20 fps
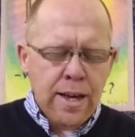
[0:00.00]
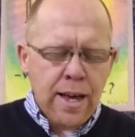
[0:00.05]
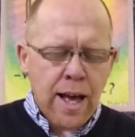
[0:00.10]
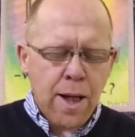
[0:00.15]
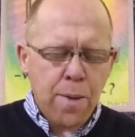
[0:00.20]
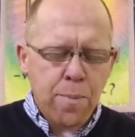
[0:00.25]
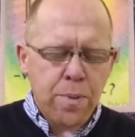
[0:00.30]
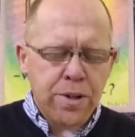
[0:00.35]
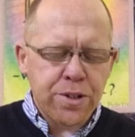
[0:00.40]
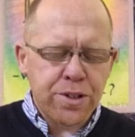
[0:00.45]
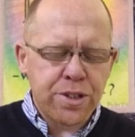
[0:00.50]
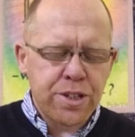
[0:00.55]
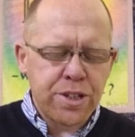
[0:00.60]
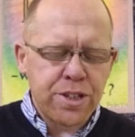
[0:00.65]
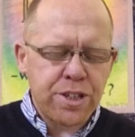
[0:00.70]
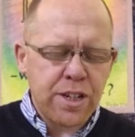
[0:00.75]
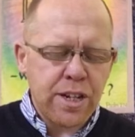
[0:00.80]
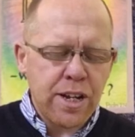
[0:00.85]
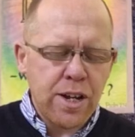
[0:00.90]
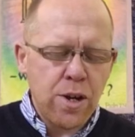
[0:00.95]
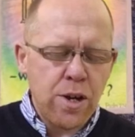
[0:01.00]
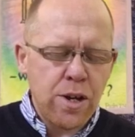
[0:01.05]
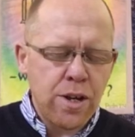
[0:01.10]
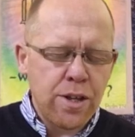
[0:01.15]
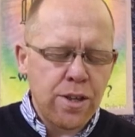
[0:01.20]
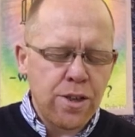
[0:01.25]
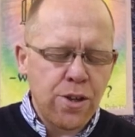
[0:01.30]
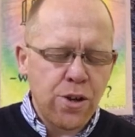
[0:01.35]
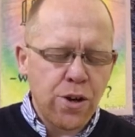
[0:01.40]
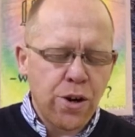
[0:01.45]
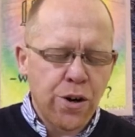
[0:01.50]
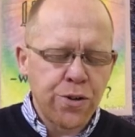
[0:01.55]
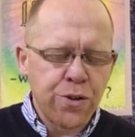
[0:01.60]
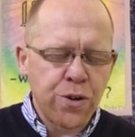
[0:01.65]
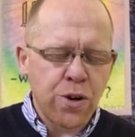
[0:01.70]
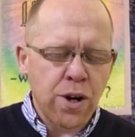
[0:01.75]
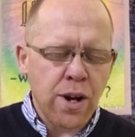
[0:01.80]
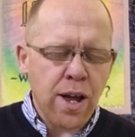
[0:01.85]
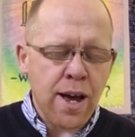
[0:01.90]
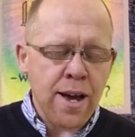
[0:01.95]
Help us to see the
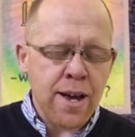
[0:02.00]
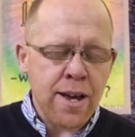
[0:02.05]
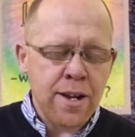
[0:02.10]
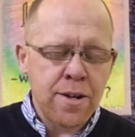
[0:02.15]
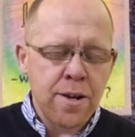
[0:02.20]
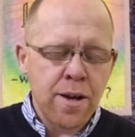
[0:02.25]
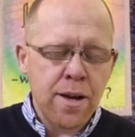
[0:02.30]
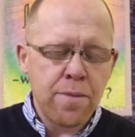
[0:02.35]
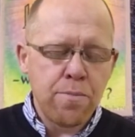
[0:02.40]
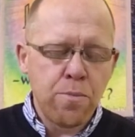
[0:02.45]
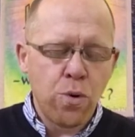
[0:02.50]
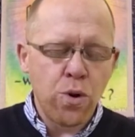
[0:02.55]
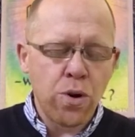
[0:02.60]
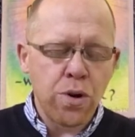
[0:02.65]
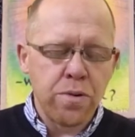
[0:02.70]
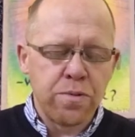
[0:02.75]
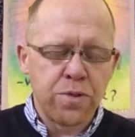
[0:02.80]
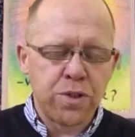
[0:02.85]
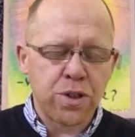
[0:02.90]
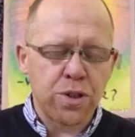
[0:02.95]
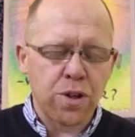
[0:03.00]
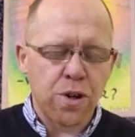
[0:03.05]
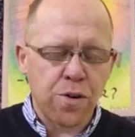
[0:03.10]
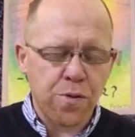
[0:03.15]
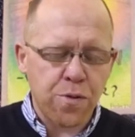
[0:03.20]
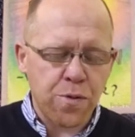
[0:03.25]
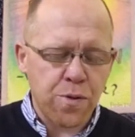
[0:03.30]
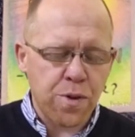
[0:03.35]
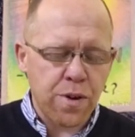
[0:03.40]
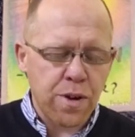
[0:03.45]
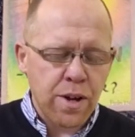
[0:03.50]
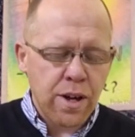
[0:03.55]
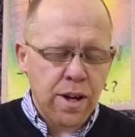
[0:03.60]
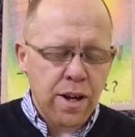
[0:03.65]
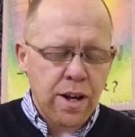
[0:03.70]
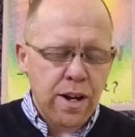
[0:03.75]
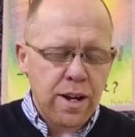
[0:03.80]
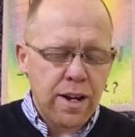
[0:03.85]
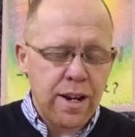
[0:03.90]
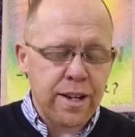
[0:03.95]
underlying motives of
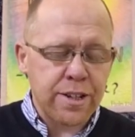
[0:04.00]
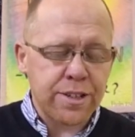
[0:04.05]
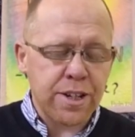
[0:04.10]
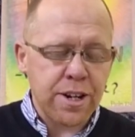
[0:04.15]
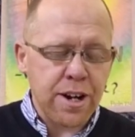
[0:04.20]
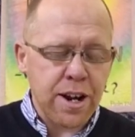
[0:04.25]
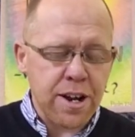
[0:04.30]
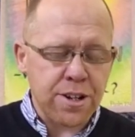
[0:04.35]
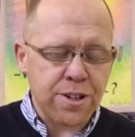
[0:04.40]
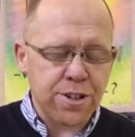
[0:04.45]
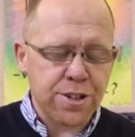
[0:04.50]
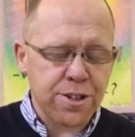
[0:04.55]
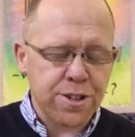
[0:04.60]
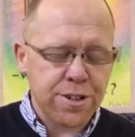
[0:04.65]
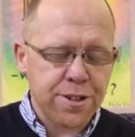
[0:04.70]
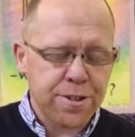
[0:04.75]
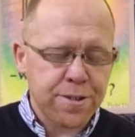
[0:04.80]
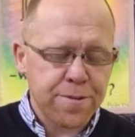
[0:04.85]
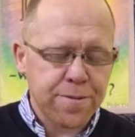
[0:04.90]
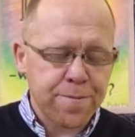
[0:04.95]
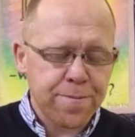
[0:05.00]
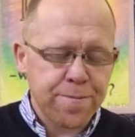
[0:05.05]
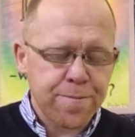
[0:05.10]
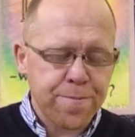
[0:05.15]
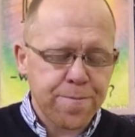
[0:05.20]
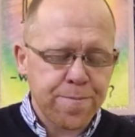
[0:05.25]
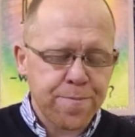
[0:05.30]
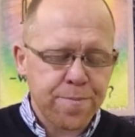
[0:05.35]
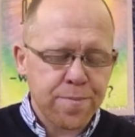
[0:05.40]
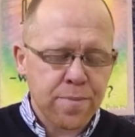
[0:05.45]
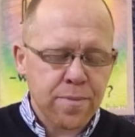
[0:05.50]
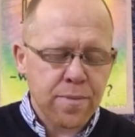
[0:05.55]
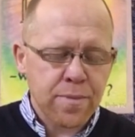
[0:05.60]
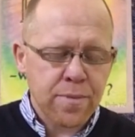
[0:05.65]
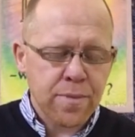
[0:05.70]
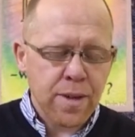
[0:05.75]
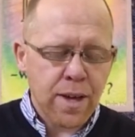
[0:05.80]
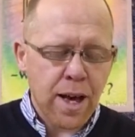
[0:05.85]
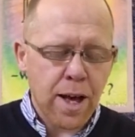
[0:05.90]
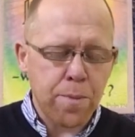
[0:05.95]
laziness.
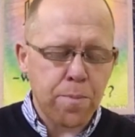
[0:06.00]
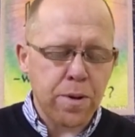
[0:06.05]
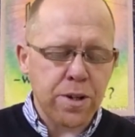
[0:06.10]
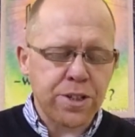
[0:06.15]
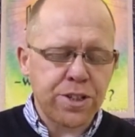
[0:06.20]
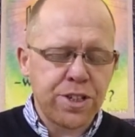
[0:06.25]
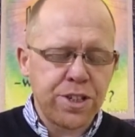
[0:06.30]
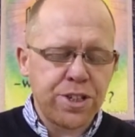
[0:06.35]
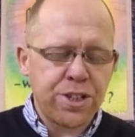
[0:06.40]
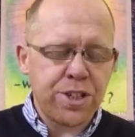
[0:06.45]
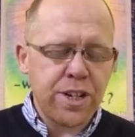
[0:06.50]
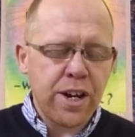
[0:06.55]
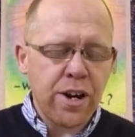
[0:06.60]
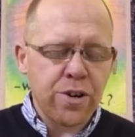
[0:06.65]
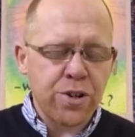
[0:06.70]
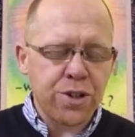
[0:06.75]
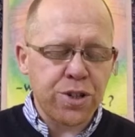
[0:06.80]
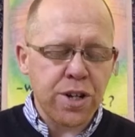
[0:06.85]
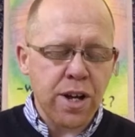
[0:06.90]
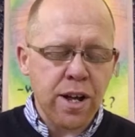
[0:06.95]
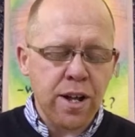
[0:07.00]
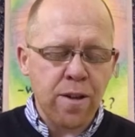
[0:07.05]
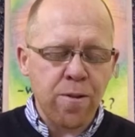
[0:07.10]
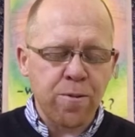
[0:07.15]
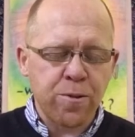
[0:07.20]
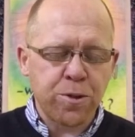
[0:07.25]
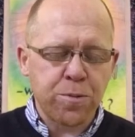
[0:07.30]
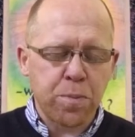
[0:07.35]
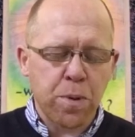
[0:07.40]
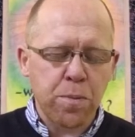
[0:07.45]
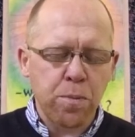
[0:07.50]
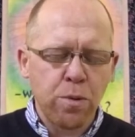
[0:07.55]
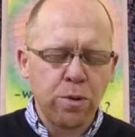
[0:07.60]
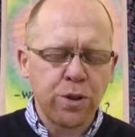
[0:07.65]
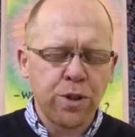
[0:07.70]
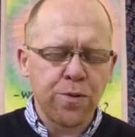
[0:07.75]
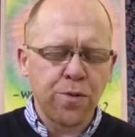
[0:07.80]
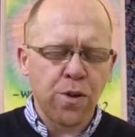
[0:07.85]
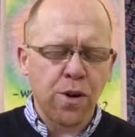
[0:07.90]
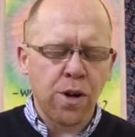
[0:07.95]
Help us to see ourselves, but
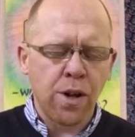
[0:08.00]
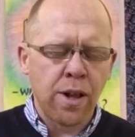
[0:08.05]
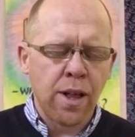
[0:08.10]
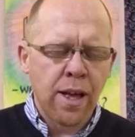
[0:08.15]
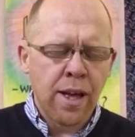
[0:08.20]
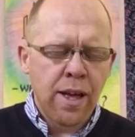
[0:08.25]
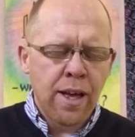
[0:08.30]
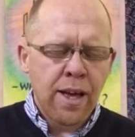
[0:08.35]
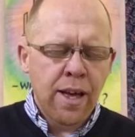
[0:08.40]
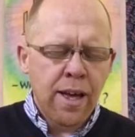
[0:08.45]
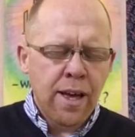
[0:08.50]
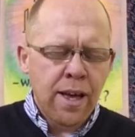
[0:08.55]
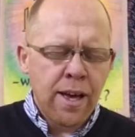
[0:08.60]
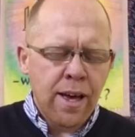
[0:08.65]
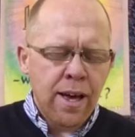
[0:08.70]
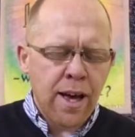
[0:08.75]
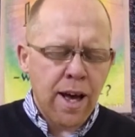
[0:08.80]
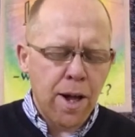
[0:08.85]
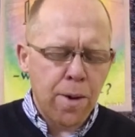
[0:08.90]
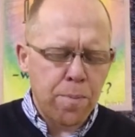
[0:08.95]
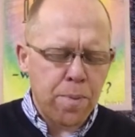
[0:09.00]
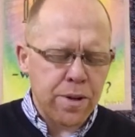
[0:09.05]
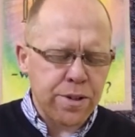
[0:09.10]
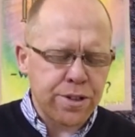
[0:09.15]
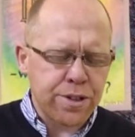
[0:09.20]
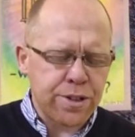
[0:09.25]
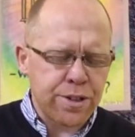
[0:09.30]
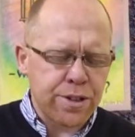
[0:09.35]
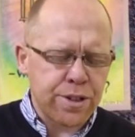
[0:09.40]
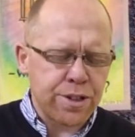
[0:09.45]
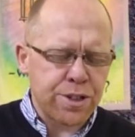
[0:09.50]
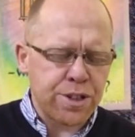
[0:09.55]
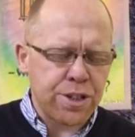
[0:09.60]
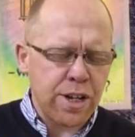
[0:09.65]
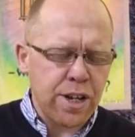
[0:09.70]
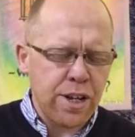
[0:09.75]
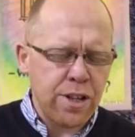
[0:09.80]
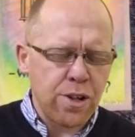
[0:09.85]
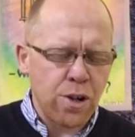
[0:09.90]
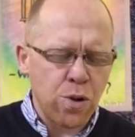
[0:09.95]
most of all, help us to
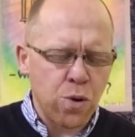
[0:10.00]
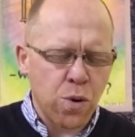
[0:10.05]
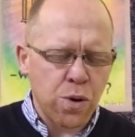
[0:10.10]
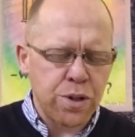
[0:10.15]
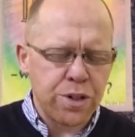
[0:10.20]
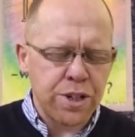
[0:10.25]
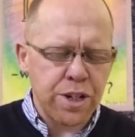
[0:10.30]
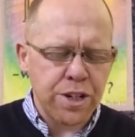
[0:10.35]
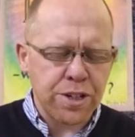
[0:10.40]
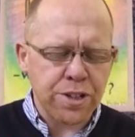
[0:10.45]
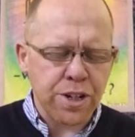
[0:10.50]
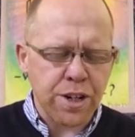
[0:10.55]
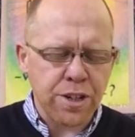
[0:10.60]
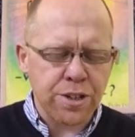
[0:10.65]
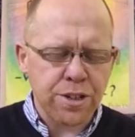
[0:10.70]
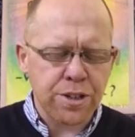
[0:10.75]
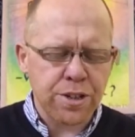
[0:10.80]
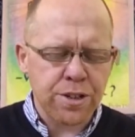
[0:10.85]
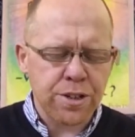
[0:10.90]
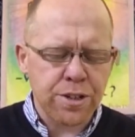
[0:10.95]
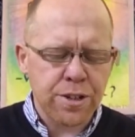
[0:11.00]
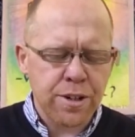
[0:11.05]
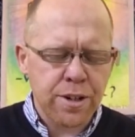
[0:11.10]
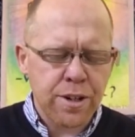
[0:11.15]
see the Lord Jesus